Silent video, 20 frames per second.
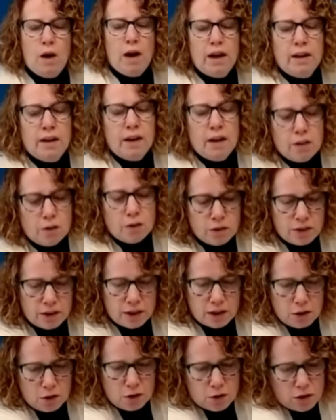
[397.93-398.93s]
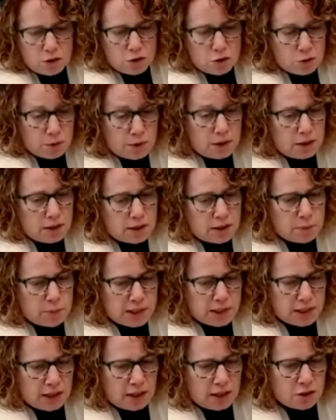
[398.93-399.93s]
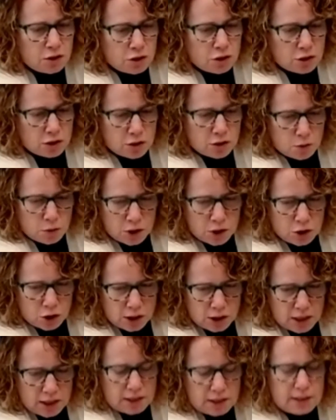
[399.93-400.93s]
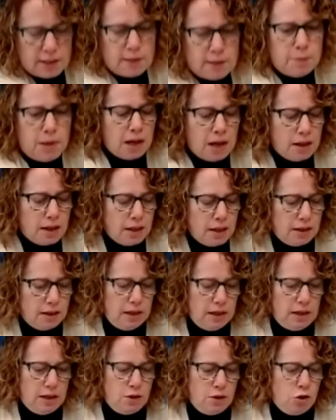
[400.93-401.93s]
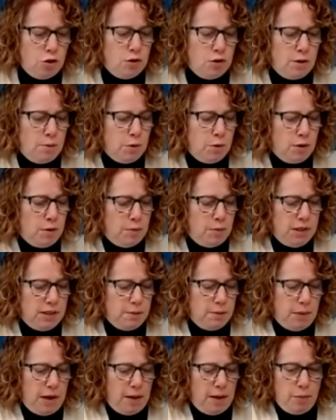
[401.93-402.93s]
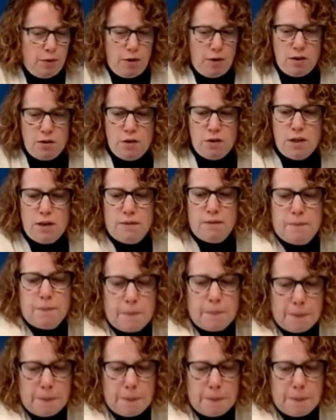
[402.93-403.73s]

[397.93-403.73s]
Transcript: Another thing you can do with this, besides just squish it and smell it, is you can put a piece of paper under it.